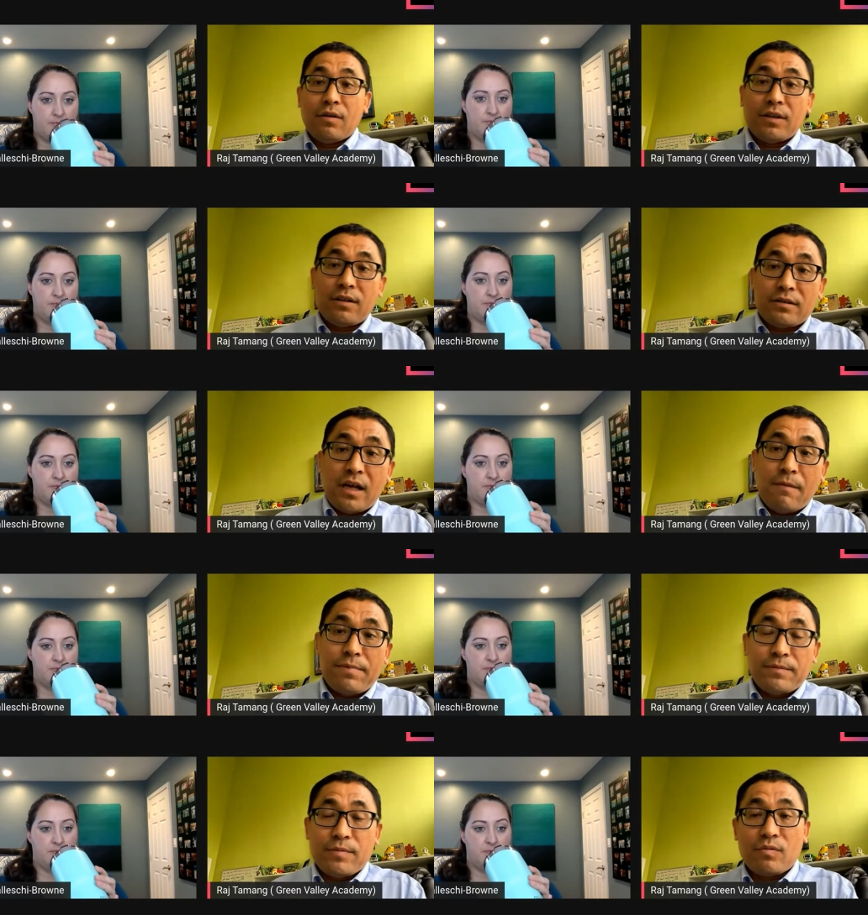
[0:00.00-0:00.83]
Speaker 1: on the
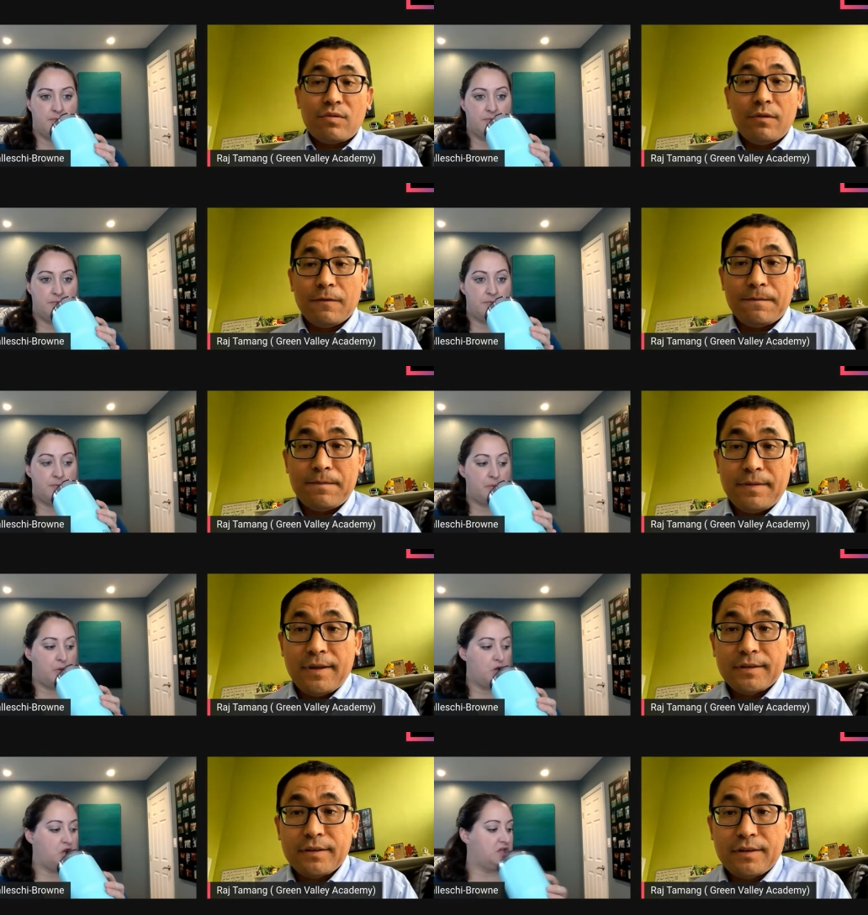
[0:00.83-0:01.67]
top of the
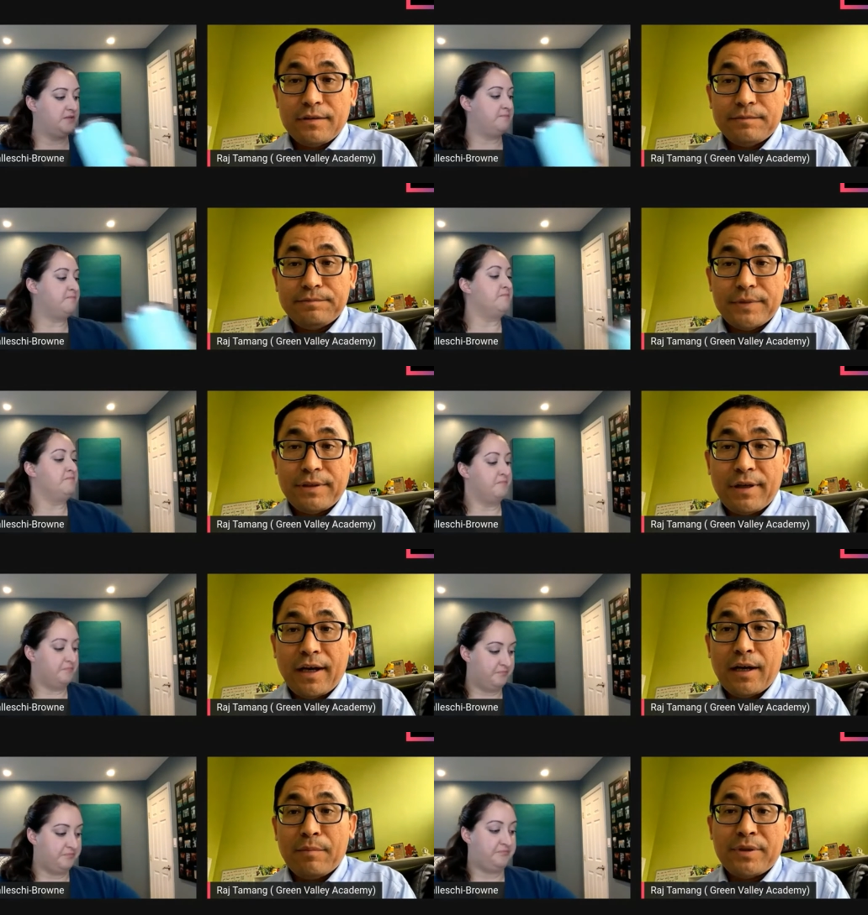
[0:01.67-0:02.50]
roof
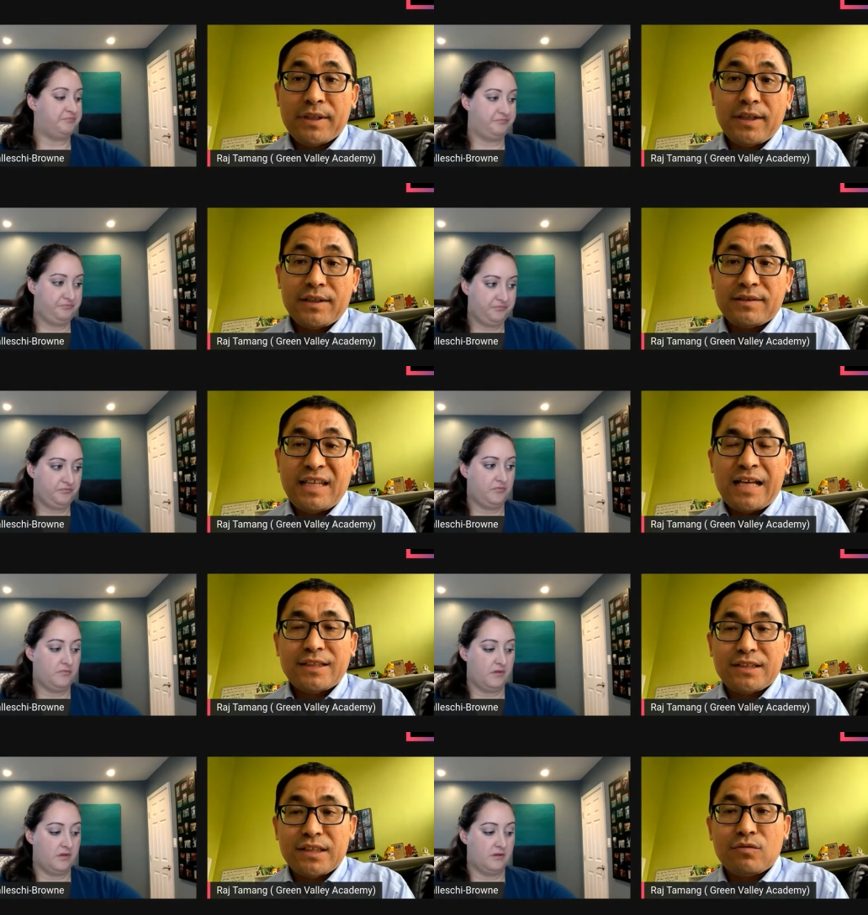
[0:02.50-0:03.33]
uh, because
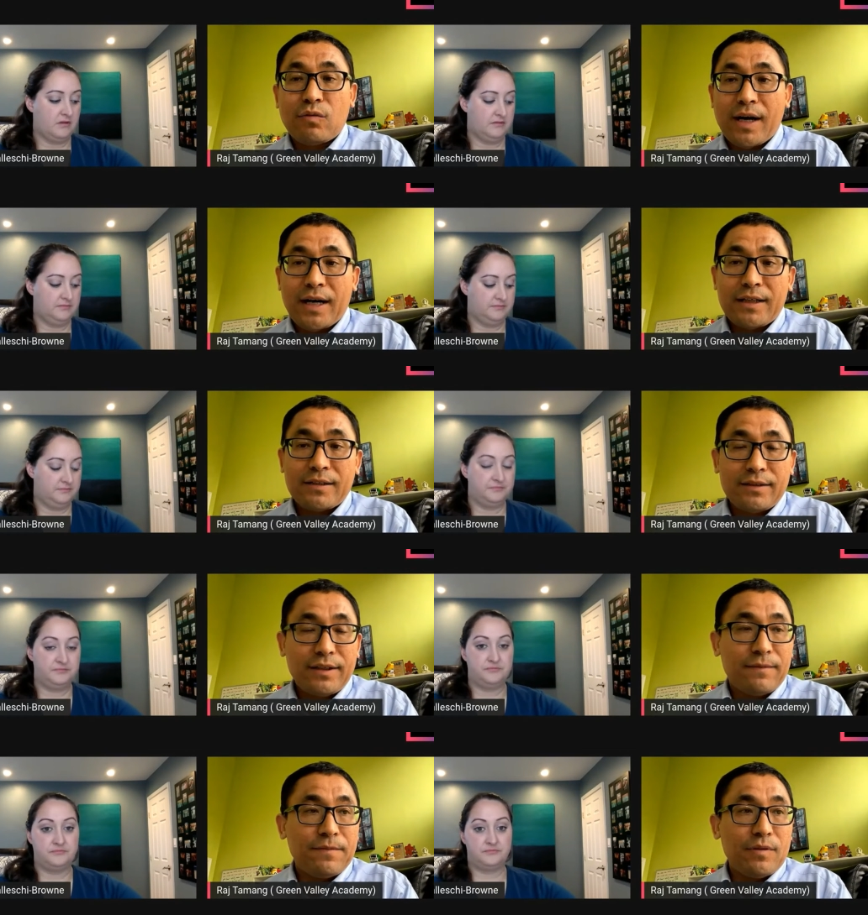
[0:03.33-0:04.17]
that's
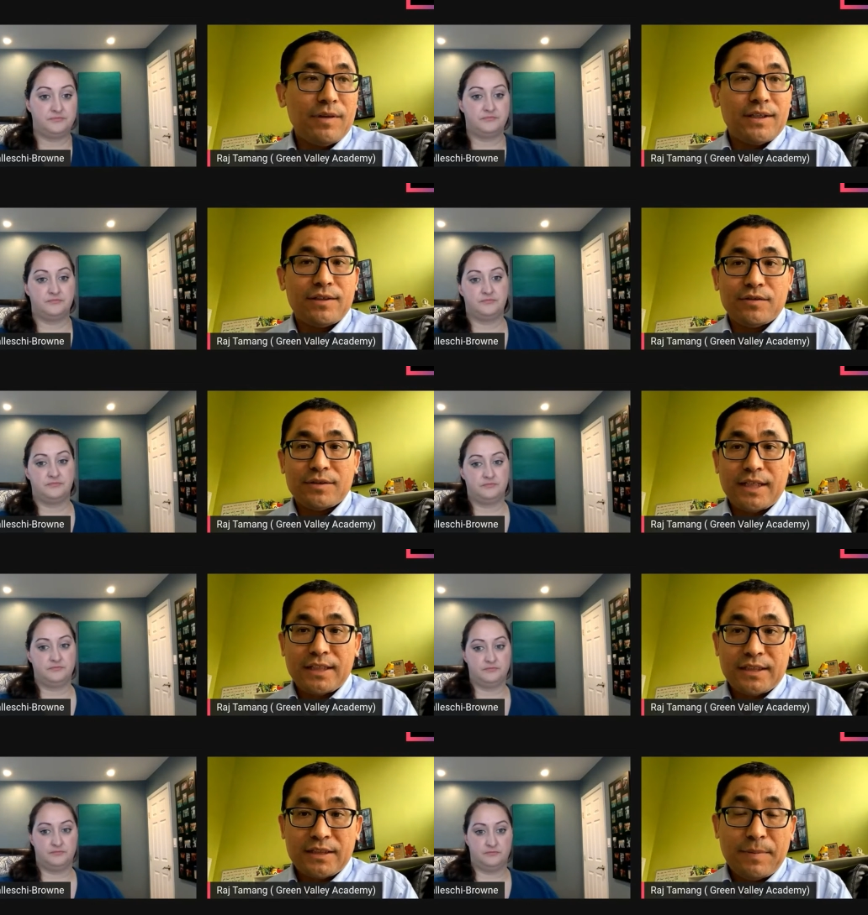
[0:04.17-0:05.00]
required if you want to use
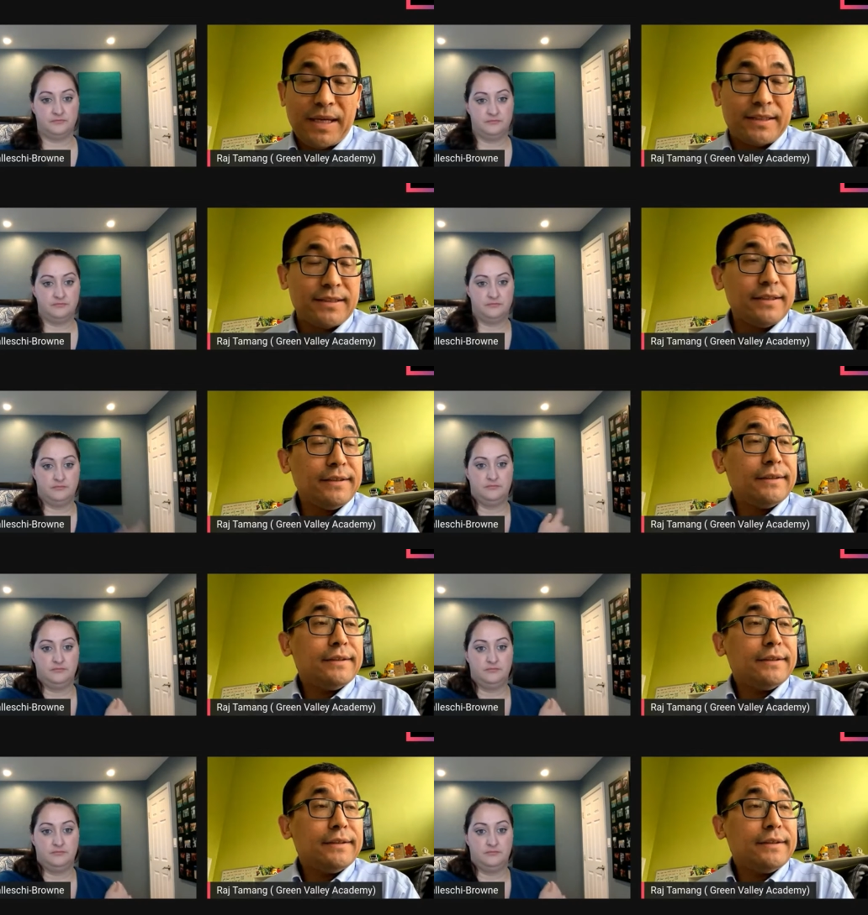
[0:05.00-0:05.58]
that space.